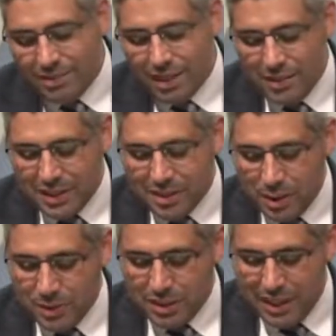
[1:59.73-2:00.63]
with
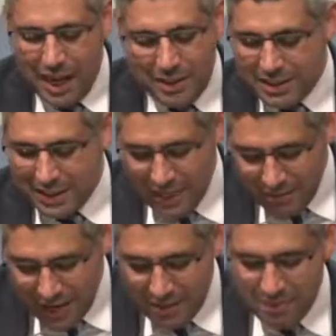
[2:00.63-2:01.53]
those that I didn't live
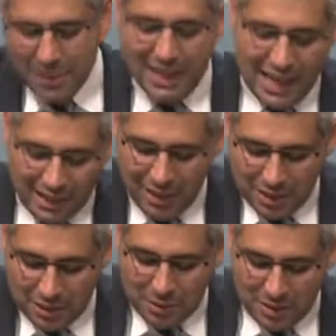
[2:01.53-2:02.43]
in, but I ate
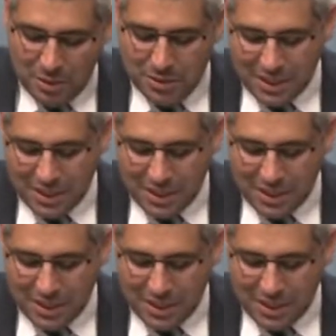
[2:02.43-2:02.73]
lunch with those that